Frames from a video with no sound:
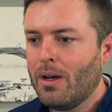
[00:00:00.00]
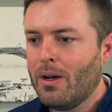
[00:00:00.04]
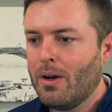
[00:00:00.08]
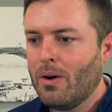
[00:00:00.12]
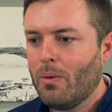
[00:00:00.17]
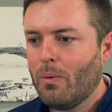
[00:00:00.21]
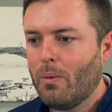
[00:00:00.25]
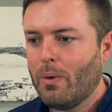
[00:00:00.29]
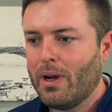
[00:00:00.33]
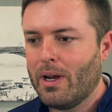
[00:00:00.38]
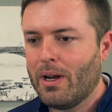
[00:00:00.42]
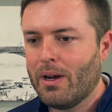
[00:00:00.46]

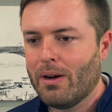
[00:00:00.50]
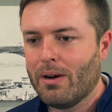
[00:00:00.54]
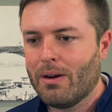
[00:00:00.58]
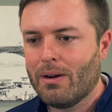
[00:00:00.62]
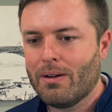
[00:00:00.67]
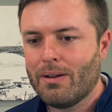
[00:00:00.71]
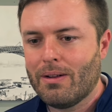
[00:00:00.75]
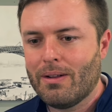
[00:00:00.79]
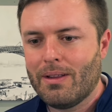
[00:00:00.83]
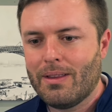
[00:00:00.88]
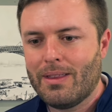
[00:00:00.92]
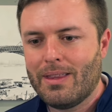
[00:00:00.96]

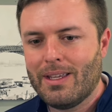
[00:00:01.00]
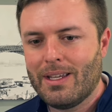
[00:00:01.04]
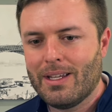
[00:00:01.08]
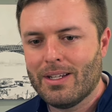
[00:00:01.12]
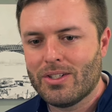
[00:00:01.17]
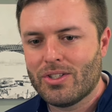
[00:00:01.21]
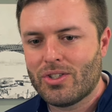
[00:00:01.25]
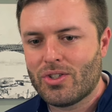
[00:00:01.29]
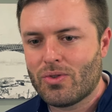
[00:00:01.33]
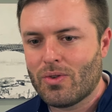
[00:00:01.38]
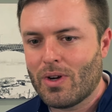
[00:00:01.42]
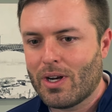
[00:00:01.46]
where the
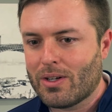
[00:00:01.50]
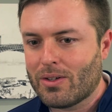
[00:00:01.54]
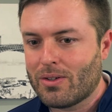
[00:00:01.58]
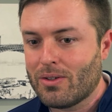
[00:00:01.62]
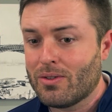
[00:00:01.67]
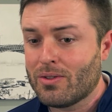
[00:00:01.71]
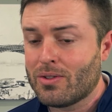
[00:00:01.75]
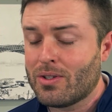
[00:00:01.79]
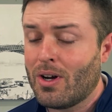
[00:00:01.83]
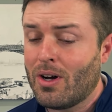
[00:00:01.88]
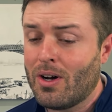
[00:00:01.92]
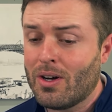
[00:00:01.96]

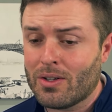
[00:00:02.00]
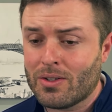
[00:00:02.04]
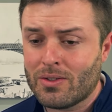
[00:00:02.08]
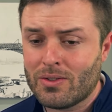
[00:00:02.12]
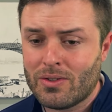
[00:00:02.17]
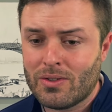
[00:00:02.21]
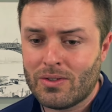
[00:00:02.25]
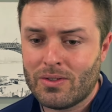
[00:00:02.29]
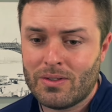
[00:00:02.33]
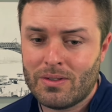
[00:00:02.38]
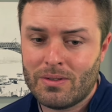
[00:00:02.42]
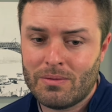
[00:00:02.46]
instructor
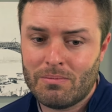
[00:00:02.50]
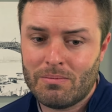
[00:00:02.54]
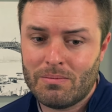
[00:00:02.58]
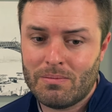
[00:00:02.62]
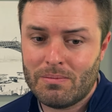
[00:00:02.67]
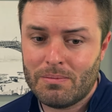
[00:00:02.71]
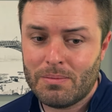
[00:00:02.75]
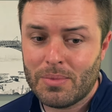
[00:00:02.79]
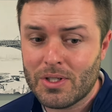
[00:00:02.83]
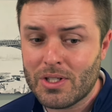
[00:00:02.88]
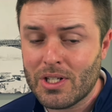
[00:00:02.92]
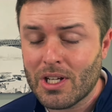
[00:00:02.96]
talks
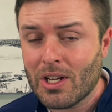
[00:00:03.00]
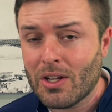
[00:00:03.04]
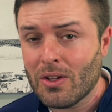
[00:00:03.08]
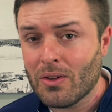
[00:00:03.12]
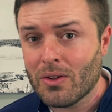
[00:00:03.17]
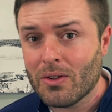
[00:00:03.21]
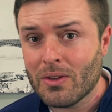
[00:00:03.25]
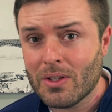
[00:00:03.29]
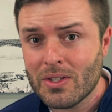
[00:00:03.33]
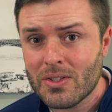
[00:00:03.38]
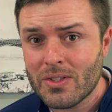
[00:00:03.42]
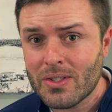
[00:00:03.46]

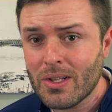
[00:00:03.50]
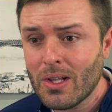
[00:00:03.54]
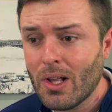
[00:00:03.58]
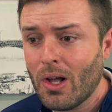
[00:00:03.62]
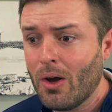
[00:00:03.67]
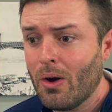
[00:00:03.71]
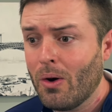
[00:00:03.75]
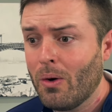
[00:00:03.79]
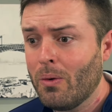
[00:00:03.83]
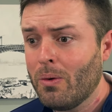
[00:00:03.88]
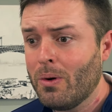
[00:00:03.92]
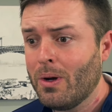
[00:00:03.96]
particularly
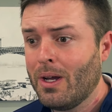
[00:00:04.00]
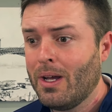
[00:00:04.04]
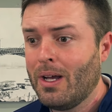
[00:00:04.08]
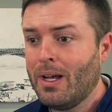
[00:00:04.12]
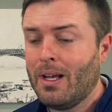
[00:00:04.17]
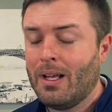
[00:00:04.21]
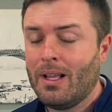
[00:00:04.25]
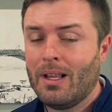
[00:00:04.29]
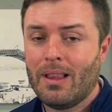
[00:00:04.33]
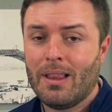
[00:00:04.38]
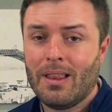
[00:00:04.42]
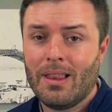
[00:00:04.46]
slow,
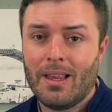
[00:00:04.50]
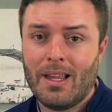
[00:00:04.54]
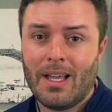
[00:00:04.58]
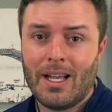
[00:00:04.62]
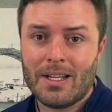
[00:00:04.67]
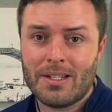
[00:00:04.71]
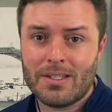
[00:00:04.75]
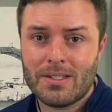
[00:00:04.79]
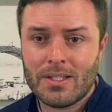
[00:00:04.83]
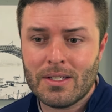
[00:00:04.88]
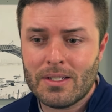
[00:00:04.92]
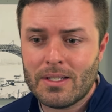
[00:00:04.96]

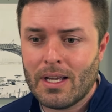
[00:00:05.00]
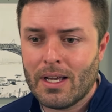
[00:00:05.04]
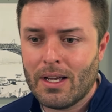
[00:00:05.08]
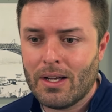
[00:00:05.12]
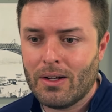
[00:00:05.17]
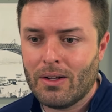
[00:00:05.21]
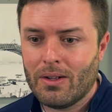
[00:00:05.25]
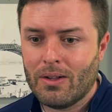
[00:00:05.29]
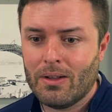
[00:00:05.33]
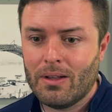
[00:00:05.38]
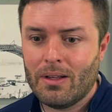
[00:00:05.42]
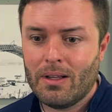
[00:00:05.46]
likes to
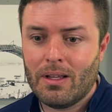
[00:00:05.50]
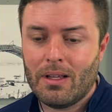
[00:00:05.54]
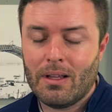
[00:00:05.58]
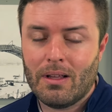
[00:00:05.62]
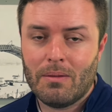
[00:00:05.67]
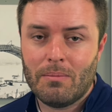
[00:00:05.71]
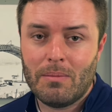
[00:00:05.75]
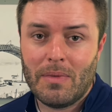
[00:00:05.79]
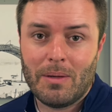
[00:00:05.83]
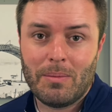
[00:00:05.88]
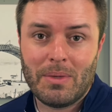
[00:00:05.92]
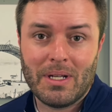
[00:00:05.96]
tell
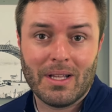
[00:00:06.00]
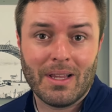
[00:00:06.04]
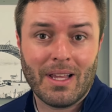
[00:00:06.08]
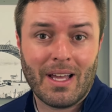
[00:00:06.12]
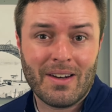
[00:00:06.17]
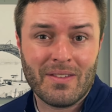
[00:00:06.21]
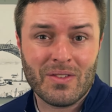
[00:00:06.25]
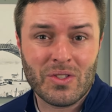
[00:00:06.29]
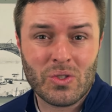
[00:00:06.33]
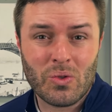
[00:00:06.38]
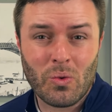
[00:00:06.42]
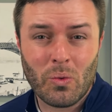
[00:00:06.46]
maybe a lot
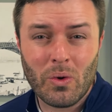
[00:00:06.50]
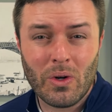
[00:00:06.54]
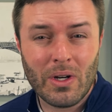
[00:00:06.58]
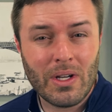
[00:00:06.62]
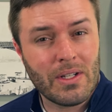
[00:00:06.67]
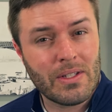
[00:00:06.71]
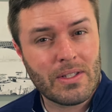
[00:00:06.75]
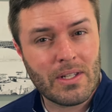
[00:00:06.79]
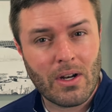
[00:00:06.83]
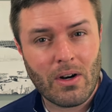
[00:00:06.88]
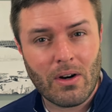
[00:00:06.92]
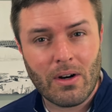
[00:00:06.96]
of
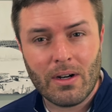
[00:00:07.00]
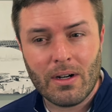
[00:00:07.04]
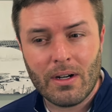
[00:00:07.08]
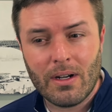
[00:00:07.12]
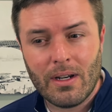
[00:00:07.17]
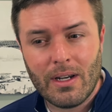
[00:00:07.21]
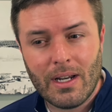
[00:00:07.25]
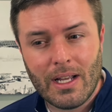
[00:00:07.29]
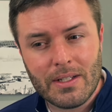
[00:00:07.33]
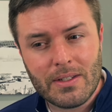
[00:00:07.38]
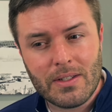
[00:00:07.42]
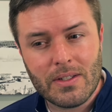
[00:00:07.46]
stories that aren't
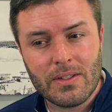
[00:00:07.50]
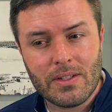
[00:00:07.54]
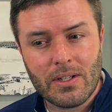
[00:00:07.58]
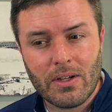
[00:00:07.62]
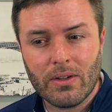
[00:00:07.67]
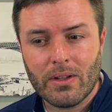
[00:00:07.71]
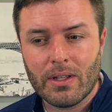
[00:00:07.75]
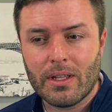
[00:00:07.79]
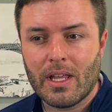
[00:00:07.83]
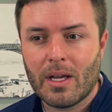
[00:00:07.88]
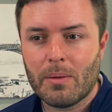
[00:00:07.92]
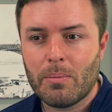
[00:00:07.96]

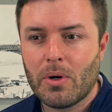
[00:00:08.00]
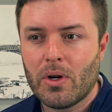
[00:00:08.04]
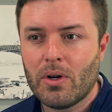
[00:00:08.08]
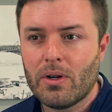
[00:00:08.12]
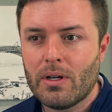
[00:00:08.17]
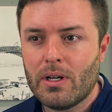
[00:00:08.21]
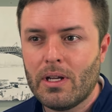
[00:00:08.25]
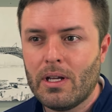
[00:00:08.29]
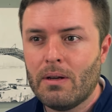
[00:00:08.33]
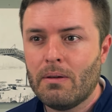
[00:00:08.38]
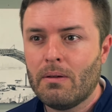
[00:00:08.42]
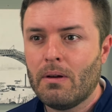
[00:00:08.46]
necessarily that
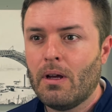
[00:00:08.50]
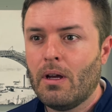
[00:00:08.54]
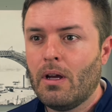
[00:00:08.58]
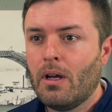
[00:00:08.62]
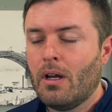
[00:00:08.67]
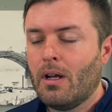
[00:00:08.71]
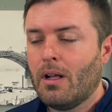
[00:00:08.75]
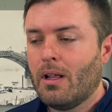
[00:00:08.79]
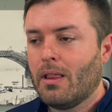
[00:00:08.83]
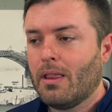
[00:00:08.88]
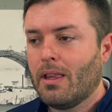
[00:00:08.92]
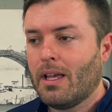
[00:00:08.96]
pertinent,
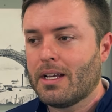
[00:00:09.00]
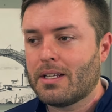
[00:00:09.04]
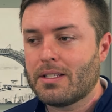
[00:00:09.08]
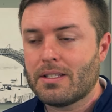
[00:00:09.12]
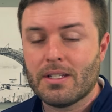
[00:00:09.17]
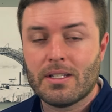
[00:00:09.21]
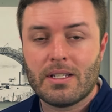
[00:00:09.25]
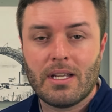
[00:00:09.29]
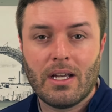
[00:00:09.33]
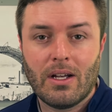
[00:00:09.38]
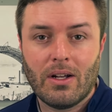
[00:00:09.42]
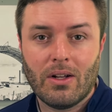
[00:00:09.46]
likes to
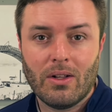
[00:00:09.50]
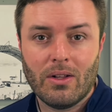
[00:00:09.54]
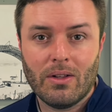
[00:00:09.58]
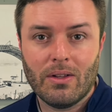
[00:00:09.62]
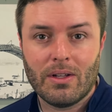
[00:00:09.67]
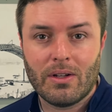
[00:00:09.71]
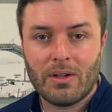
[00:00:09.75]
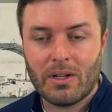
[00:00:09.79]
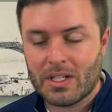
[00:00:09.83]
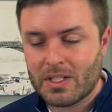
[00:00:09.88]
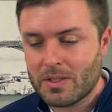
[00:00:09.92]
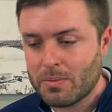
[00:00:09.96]
tell
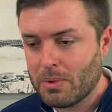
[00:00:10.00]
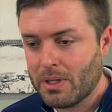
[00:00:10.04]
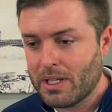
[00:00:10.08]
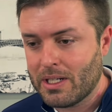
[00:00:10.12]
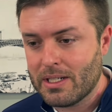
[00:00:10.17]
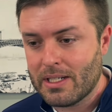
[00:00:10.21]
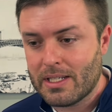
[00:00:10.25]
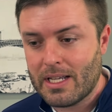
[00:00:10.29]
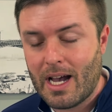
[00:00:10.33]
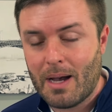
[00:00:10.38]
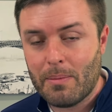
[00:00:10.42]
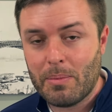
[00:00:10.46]
and
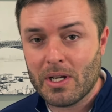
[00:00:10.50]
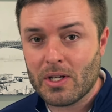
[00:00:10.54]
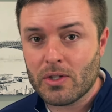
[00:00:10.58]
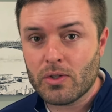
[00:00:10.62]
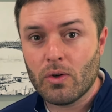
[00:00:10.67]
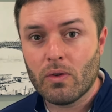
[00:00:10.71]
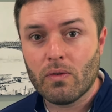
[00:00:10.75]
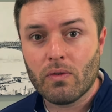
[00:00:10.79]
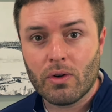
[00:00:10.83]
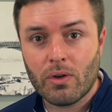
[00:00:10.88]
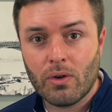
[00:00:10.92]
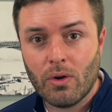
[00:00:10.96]
explain topics
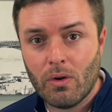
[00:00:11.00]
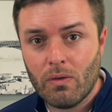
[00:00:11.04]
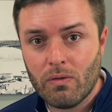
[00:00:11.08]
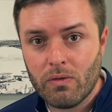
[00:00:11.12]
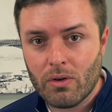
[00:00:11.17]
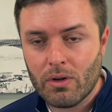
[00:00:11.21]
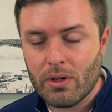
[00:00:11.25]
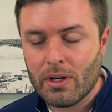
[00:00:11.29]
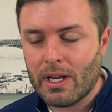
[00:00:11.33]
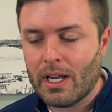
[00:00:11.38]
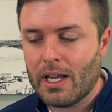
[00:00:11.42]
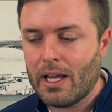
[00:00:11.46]
over and
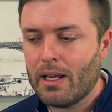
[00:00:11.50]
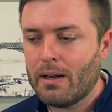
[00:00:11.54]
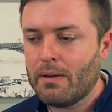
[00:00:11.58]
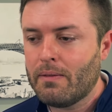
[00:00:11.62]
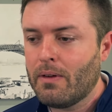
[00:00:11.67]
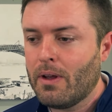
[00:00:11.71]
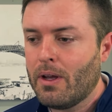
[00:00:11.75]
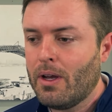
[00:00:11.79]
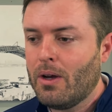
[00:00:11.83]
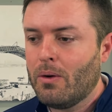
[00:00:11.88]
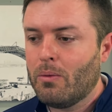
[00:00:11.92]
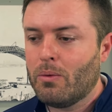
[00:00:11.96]
over again.
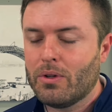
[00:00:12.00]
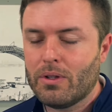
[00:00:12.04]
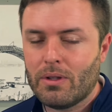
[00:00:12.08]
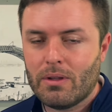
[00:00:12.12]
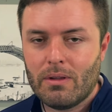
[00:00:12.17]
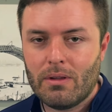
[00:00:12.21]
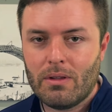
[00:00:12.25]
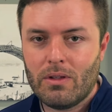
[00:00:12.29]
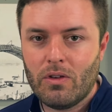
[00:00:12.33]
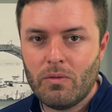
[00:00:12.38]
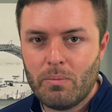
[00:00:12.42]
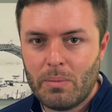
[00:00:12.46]
Well,
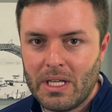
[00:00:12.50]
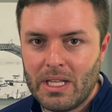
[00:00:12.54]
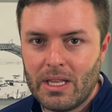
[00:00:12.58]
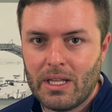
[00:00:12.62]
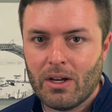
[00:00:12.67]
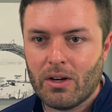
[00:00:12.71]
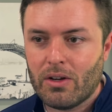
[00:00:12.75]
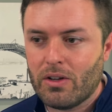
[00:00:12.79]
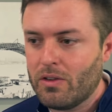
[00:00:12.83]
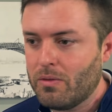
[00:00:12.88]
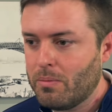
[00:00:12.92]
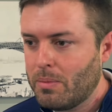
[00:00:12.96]
you've been
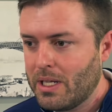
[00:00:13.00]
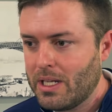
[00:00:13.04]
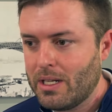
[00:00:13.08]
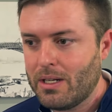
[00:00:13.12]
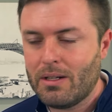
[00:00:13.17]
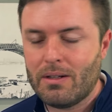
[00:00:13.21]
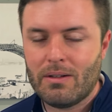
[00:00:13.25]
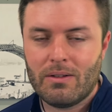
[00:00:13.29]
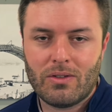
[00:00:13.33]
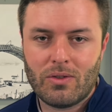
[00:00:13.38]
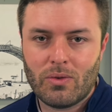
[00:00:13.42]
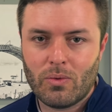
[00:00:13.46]
there. You've
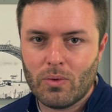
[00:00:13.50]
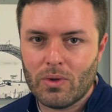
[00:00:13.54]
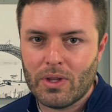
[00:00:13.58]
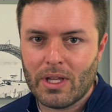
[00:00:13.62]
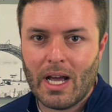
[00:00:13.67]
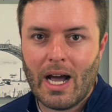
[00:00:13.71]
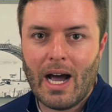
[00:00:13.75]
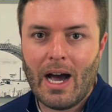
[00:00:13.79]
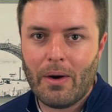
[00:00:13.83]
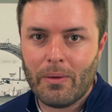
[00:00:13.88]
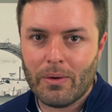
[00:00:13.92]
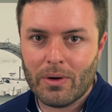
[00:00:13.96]
been through
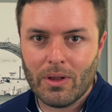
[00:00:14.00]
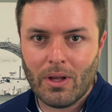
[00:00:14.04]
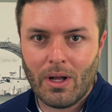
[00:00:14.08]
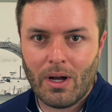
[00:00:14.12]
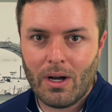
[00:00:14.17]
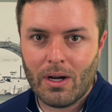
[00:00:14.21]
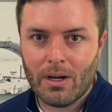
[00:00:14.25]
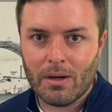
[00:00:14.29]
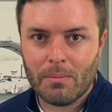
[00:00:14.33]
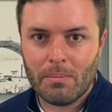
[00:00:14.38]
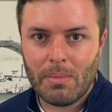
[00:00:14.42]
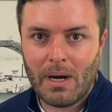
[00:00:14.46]
the
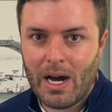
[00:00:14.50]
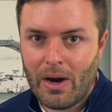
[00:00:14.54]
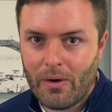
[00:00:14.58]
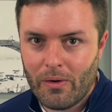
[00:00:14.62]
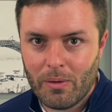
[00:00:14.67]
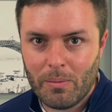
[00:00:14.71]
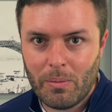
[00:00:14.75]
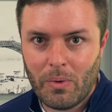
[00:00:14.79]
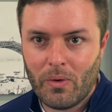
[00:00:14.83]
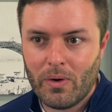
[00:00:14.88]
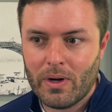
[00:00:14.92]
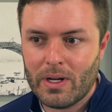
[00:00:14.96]
hour-long
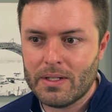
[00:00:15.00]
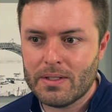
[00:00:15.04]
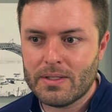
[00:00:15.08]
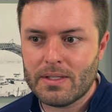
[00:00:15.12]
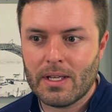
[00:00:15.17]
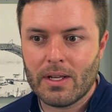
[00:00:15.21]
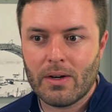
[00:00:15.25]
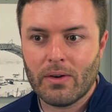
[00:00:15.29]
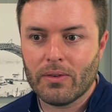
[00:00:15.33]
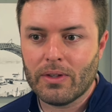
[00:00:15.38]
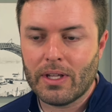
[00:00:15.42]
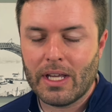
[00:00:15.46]
PowerPoints
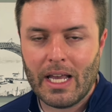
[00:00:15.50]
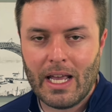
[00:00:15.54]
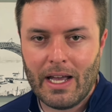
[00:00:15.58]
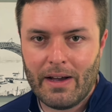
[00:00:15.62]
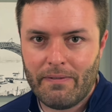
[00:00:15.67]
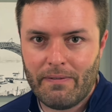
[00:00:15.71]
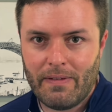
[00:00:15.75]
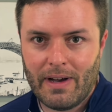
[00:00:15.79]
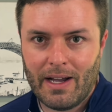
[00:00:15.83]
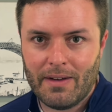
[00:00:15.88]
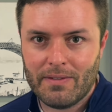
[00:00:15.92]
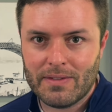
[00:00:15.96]
that only
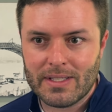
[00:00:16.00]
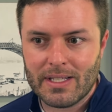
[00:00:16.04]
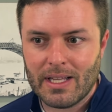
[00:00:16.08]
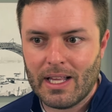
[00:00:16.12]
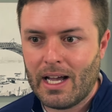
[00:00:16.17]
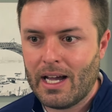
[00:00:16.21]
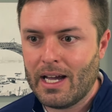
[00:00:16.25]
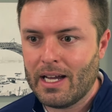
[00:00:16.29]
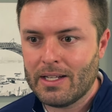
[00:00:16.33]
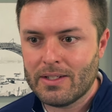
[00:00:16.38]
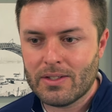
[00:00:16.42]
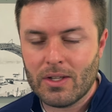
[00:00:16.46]
have 5
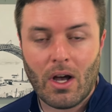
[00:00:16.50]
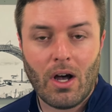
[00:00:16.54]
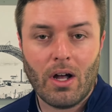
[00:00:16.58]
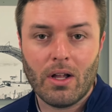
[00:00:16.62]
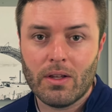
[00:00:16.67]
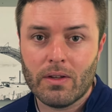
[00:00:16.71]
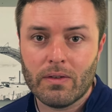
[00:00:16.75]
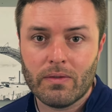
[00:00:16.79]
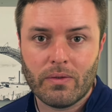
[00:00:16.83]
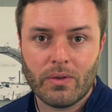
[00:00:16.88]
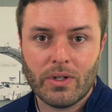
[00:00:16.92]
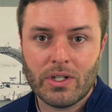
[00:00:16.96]
slides,
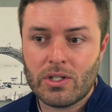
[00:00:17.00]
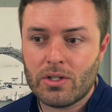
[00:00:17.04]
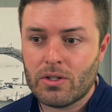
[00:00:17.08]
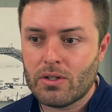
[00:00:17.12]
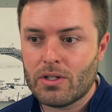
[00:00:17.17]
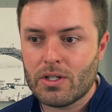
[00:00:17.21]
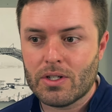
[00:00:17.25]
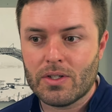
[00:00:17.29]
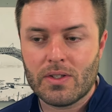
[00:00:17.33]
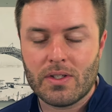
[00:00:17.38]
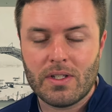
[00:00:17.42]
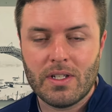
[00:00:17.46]
all of which are
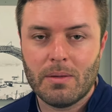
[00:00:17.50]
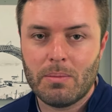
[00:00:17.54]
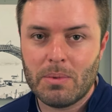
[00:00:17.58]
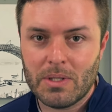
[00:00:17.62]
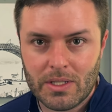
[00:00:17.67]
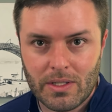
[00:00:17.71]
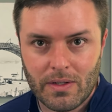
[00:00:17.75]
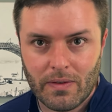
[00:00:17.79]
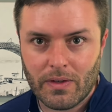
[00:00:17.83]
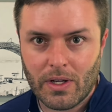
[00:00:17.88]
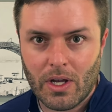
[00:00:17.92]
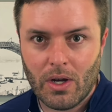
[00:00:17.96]
just
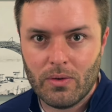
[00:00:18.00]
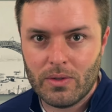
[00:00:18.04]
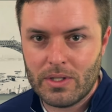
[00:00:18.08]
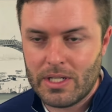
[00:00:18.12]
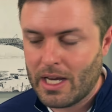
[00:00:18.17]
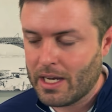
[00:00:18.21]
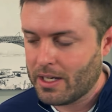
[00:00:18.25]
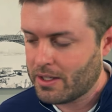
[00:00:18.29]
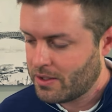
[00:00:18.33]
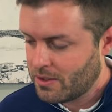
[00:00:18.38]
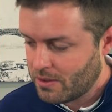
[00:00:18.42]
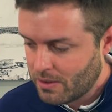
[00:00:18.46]
snippets of code
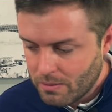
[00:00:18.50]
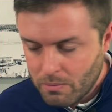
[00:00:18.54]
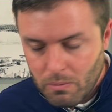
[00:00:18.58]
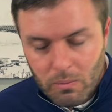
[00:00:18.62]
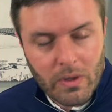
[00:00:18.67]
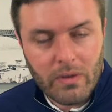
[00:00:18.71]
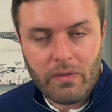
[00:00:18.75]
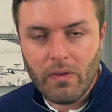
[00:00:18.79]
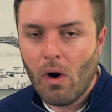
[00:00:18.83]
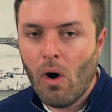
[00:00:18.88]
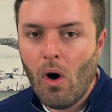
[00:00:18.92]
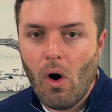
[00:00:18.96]
text.
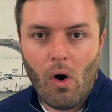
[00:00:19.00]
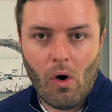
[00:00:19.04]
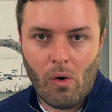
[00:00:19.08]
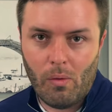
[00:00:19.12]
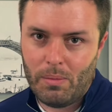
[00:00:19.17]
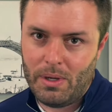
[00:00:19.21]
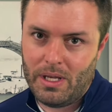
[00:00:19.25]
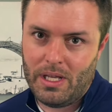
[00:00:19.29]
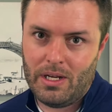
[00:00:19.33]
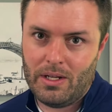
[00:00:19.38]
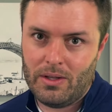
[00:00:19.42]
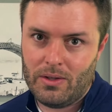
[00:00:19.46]
We've all
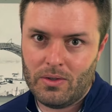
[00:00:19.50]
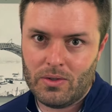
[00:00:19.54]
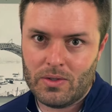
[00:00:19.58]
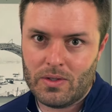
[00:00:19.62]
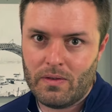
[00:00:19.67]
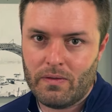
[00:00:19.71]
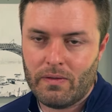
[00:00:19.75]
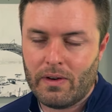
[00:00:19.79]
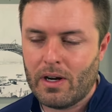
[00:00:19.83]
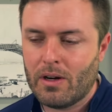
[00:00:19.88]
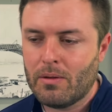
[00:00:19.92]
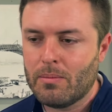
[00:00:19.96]
been in those
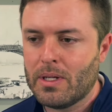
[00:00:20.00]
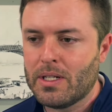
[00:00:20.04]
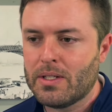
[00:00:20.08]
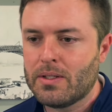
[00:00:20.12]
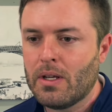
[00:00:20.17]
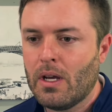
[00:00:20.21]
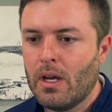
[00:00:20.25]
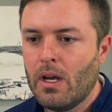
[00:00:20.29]
environments.